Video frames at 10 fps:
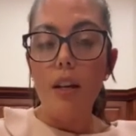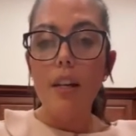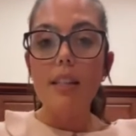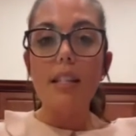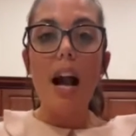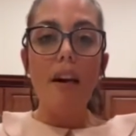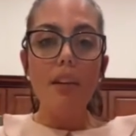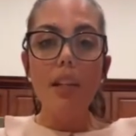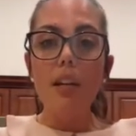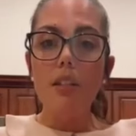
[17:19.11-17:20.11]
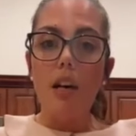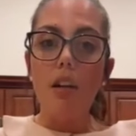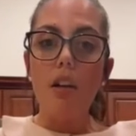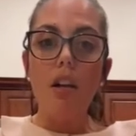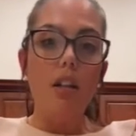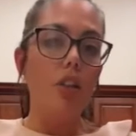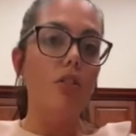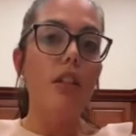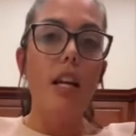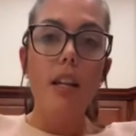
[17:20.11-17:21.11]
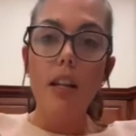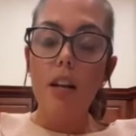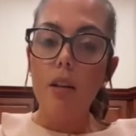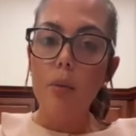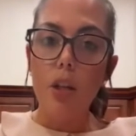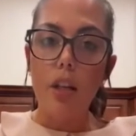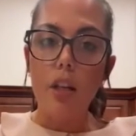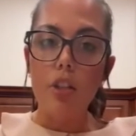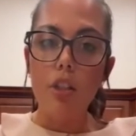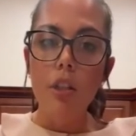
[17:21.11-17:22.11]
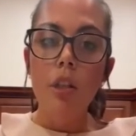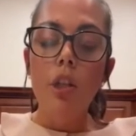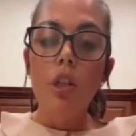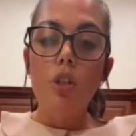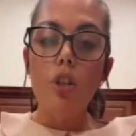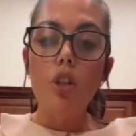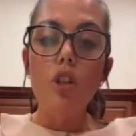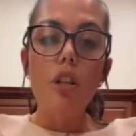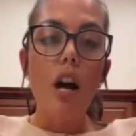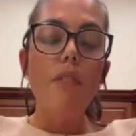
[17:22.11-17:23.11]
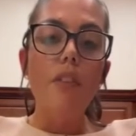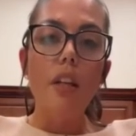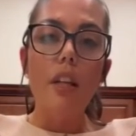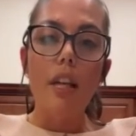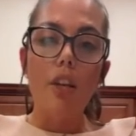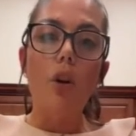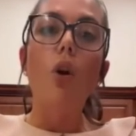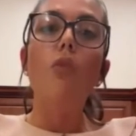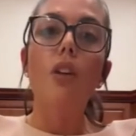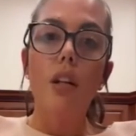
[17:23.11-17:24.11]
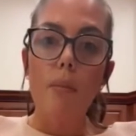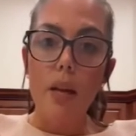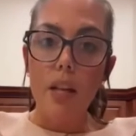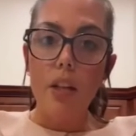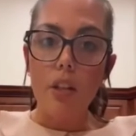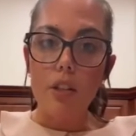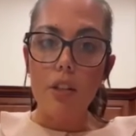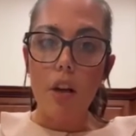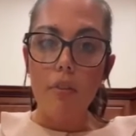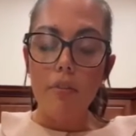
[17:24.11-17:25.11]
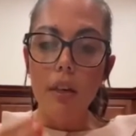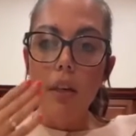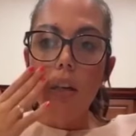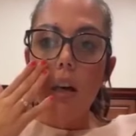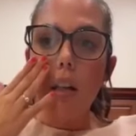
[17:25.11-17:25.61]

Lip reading: And it's having that dialogue and creating that communication so you're not feeling like you're overcommitting yourself.